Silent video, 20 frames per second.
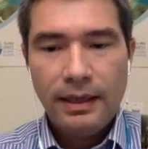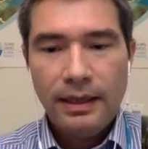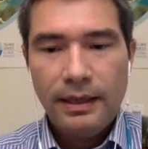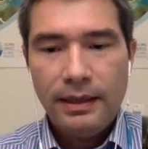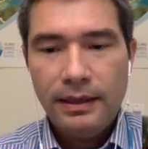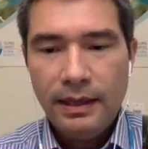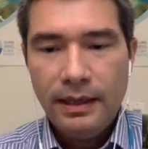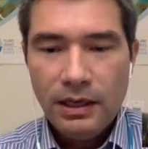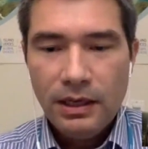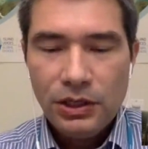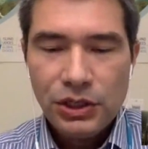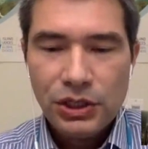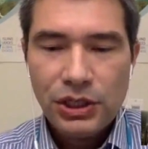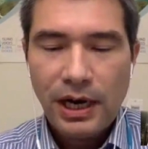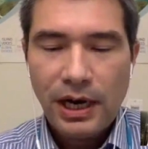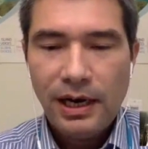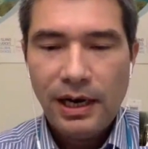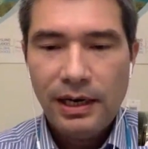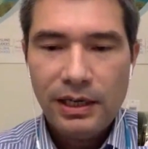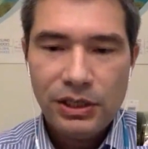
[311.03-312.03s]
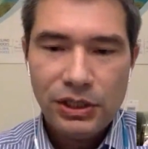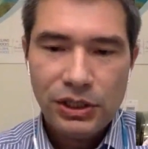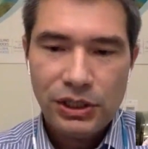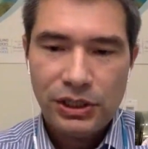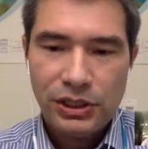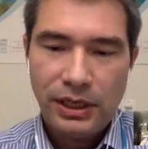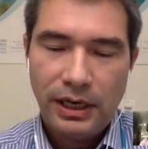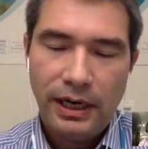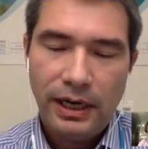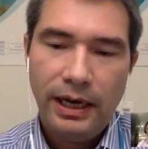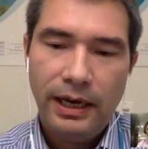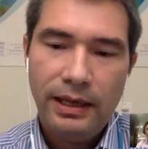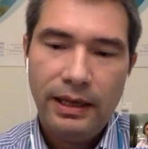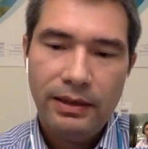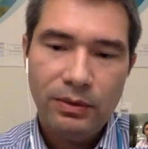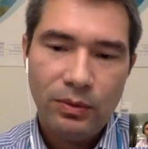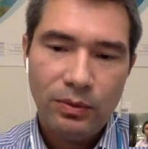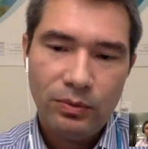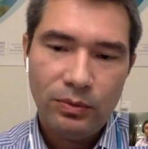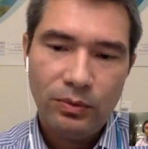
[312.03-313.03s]
The challenge and
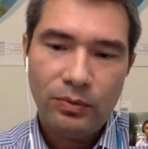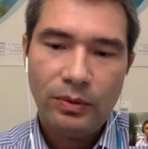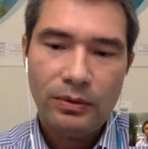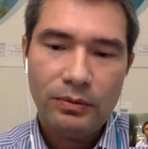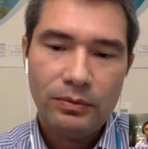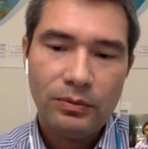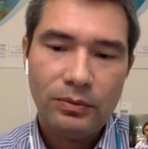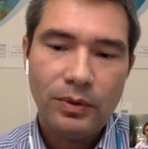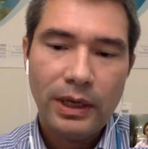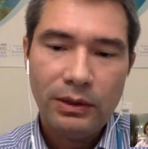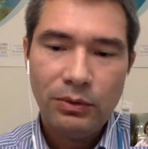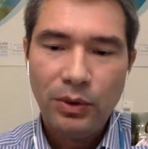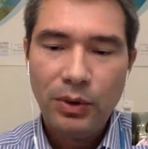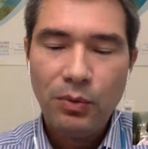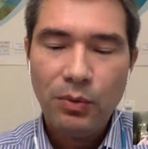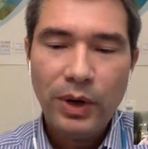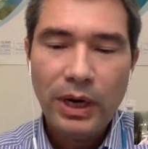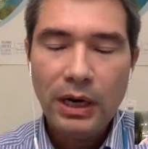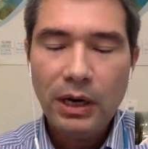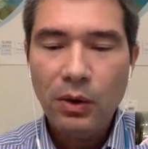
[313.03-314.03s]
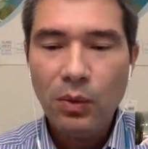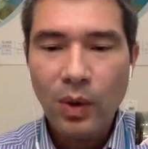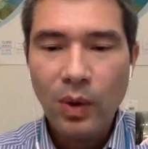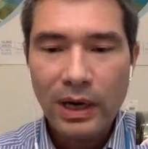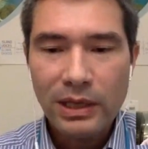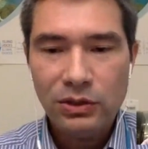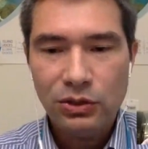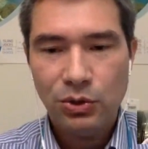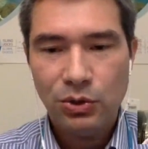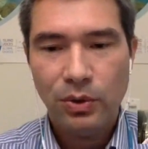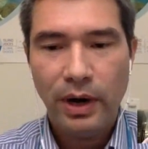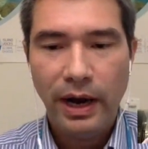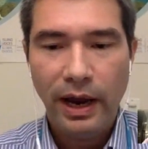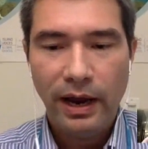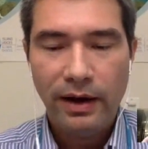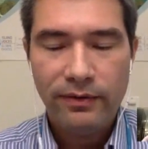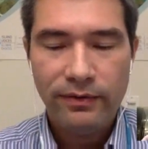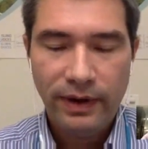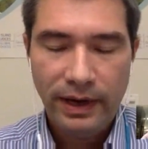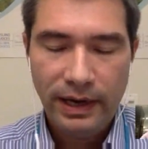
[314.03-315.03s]
what we really want to
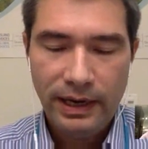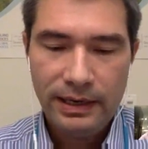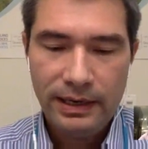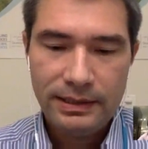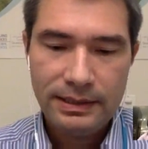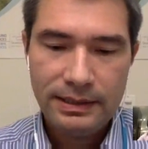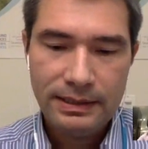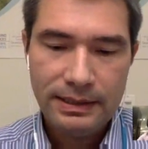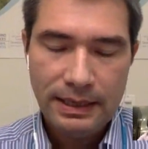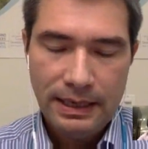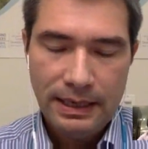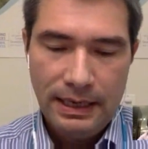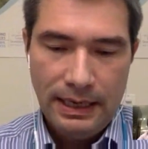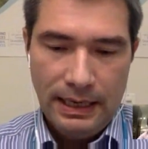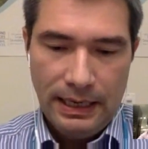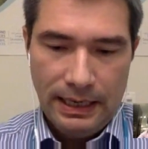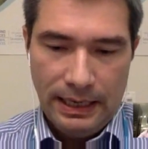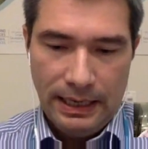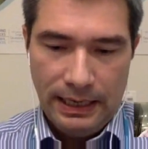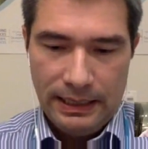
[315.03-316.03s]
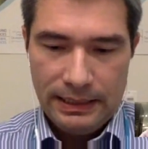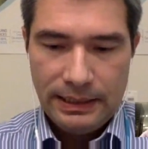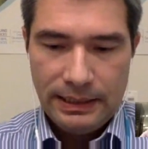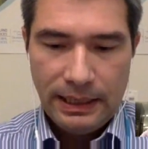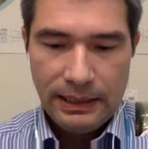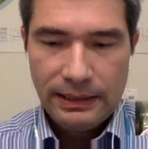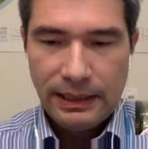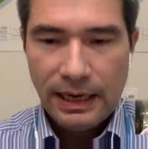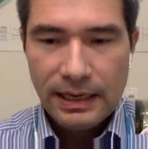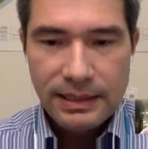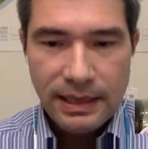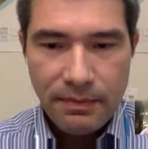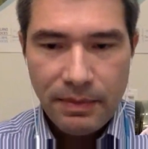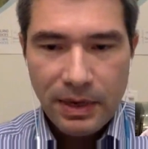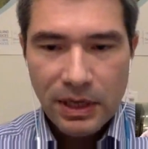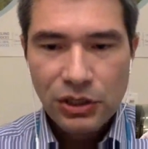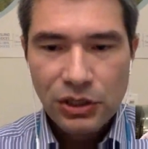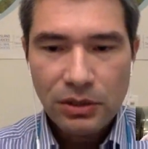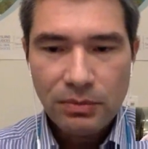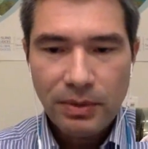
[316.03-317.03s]
have is that, as I
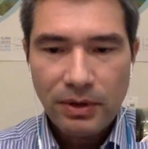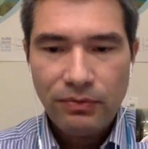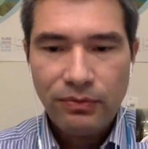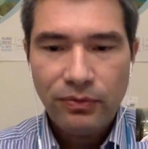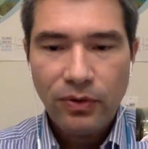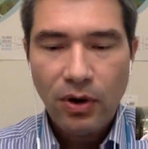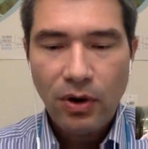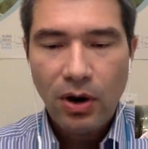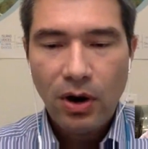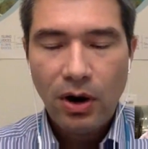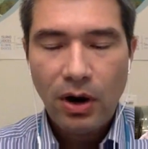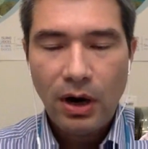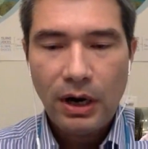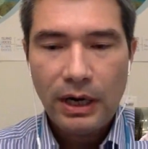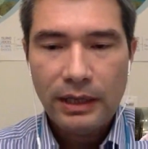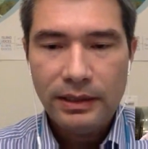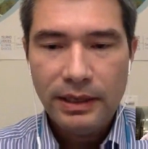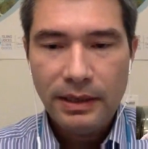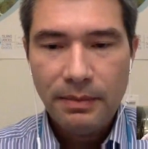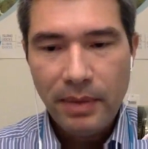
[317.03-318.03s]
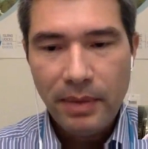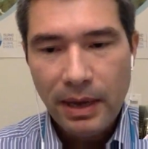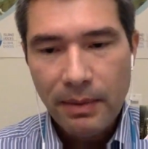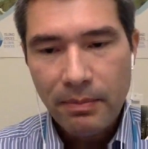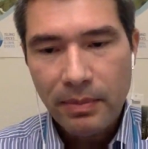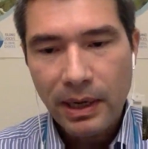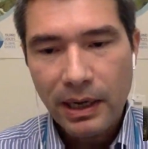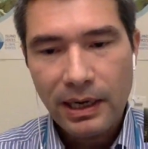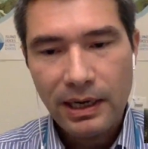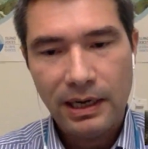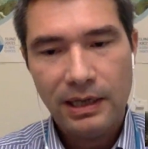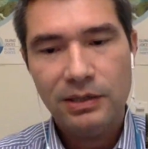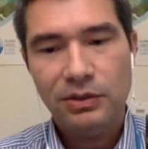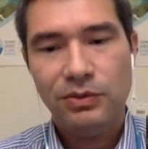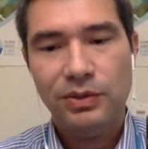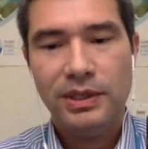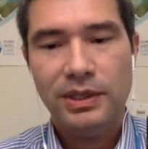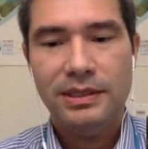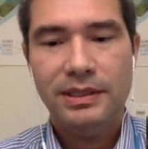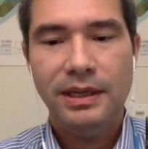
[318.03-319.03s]
mentioned before, the member
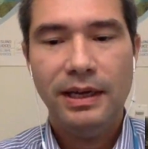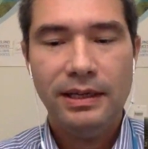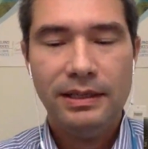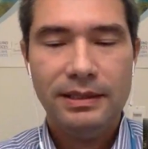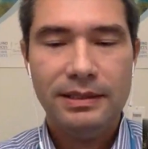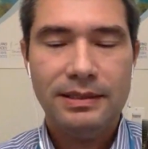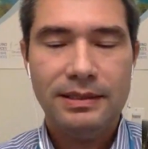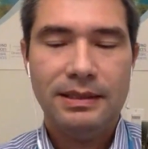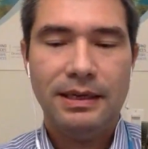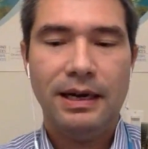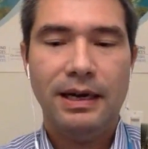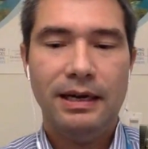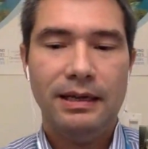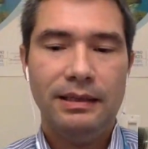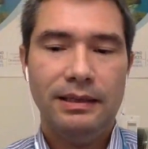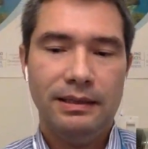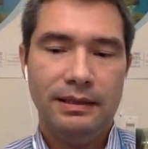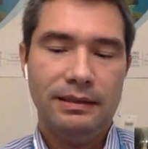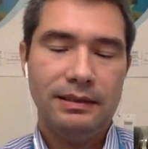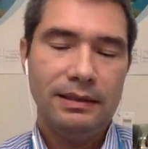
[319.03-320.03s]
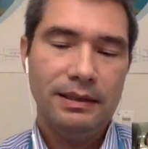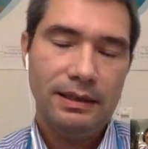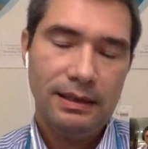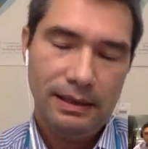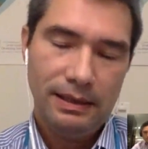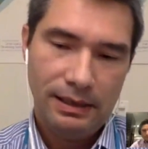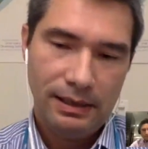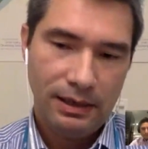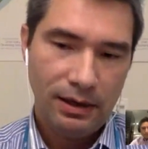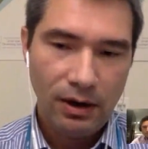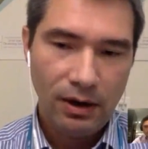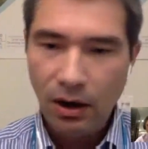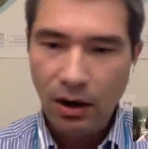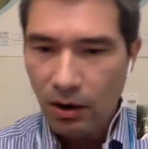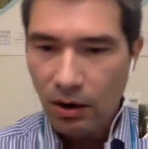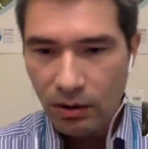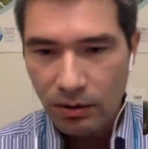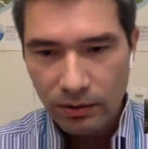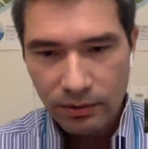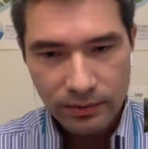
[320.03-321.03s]
countries, they decided,
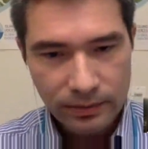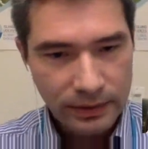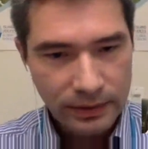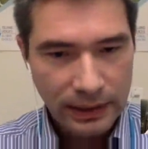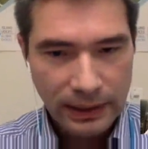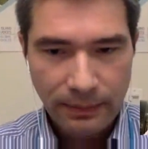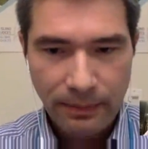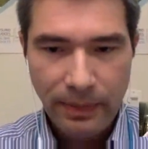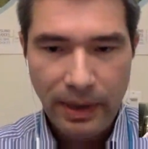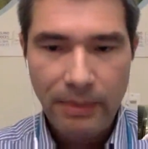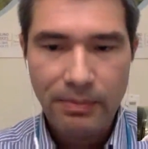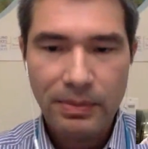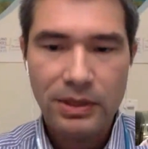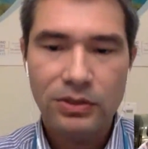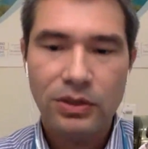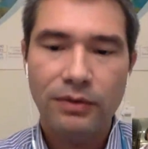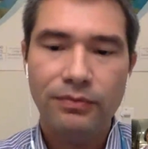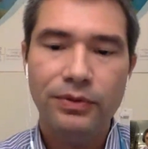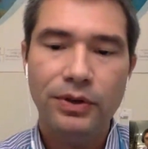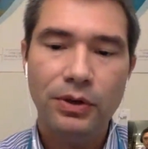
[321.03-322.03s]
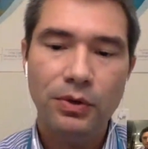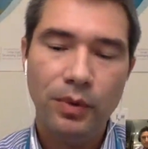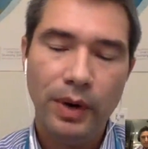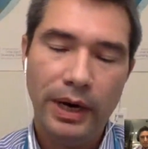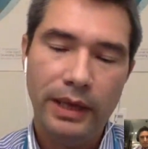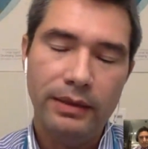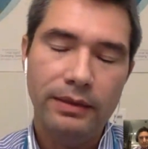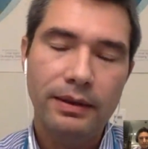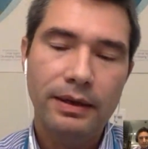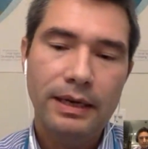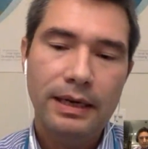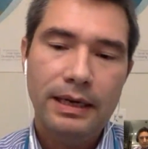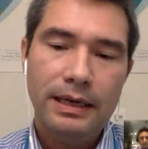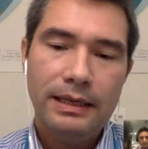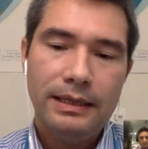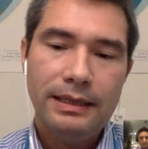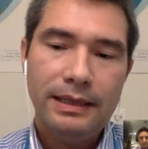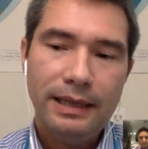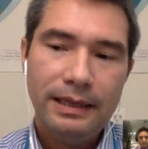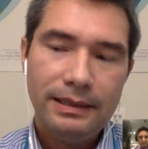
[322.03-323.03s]
all members of the UN,
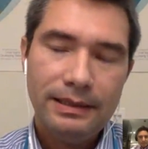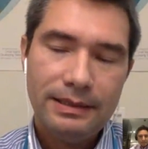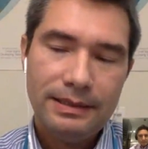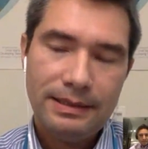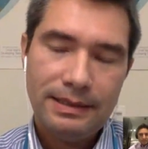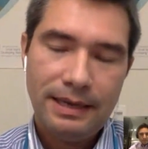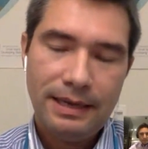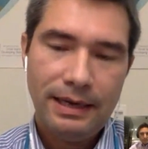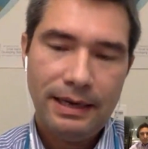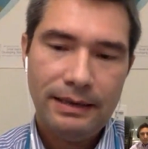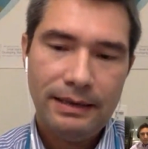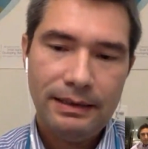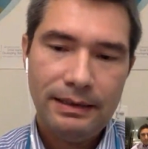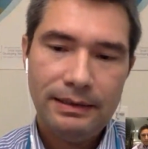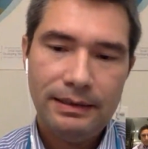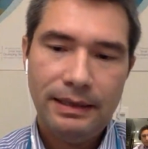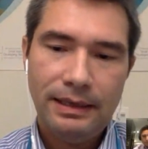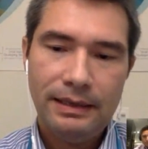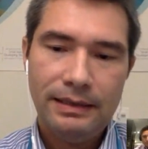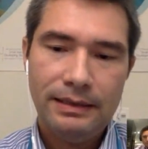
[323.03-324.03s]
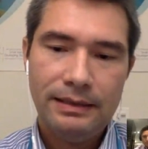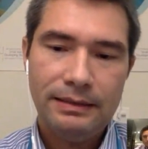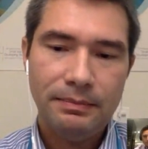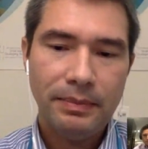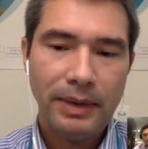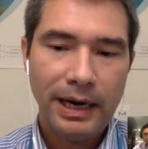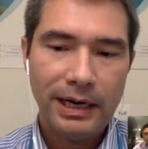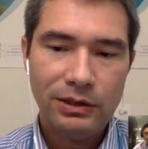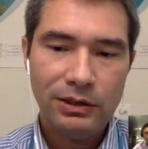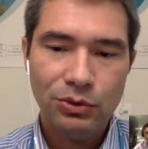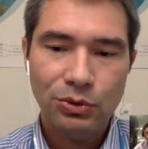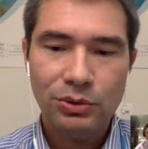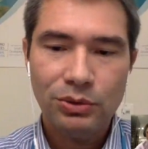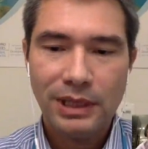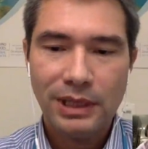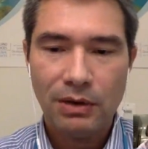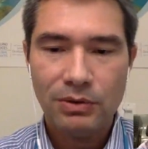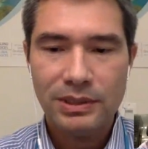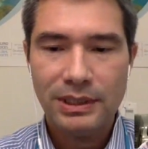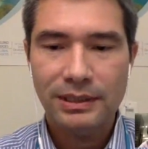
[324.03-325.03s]
they decided that by
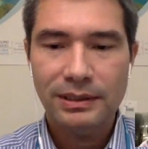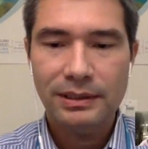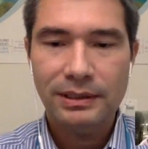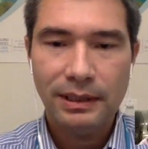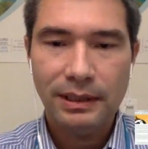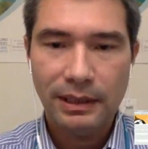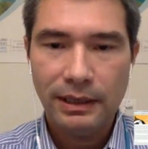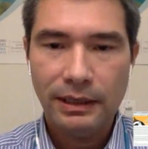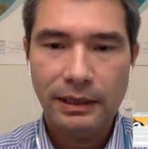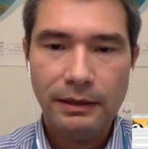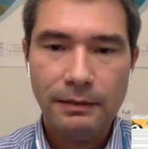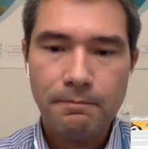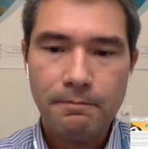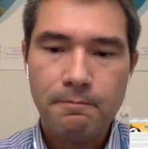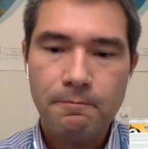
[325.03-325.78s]
2030,